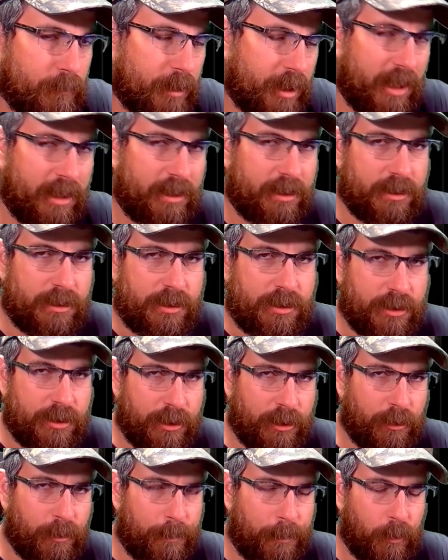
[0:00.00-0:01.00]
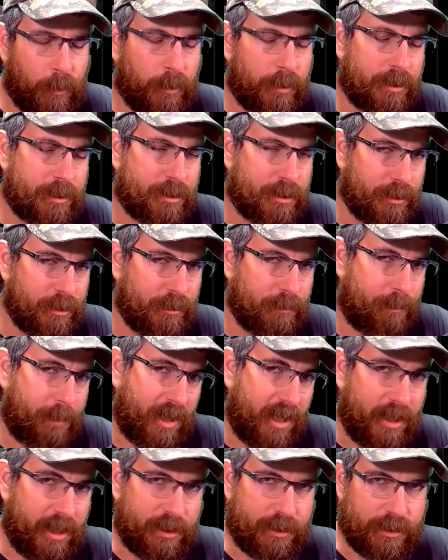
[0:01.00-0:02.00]
we got this 0.2
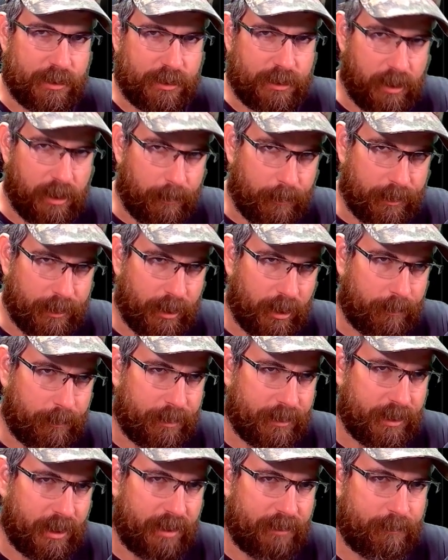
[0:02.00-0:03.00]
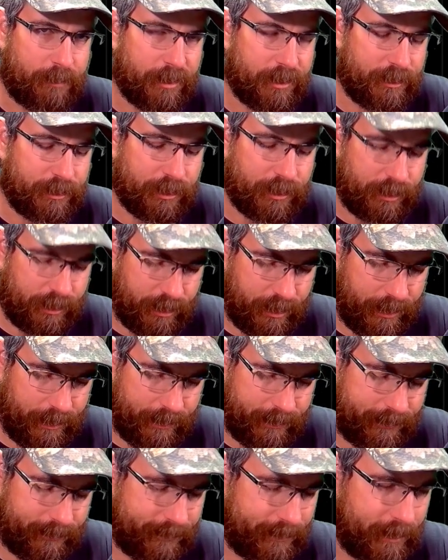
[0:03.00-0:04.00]
patch that's coming up, and they've been just
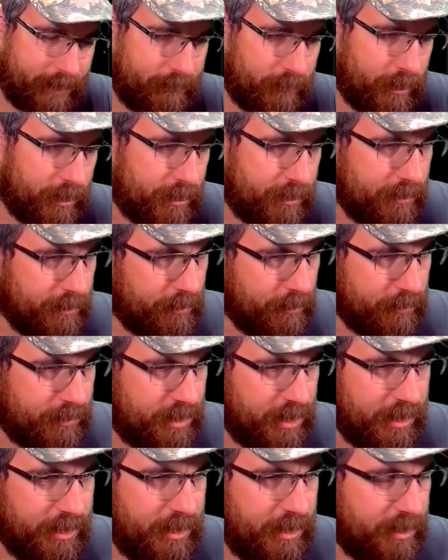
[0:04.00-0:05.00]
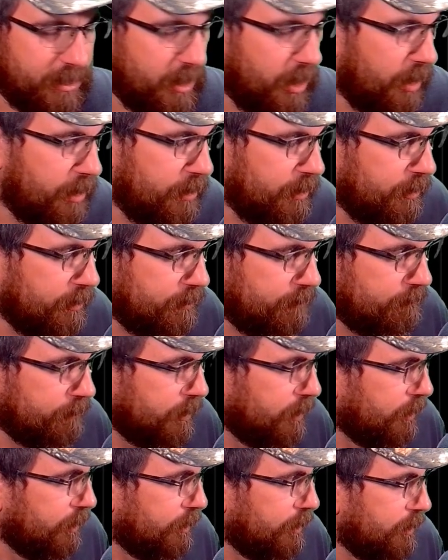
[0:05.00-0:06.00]
giving us little teeny tiny
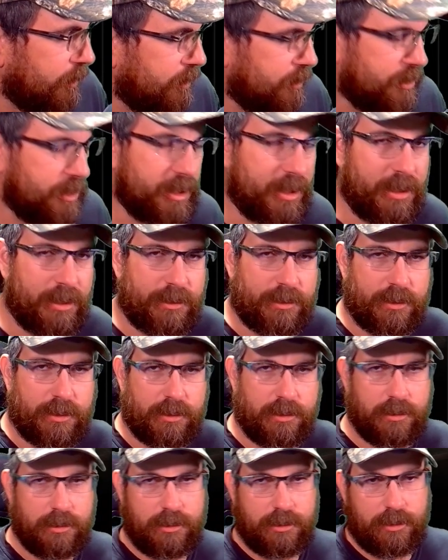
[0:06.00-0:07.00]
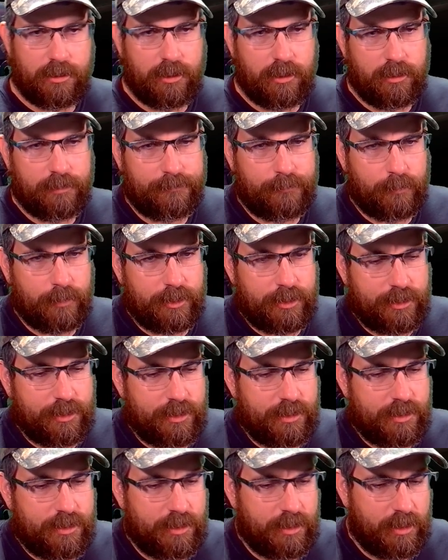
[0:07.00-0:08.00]
teases and stuff, which
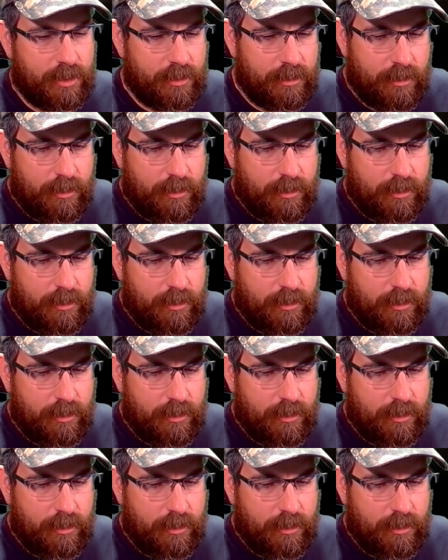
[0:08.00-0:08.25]
is,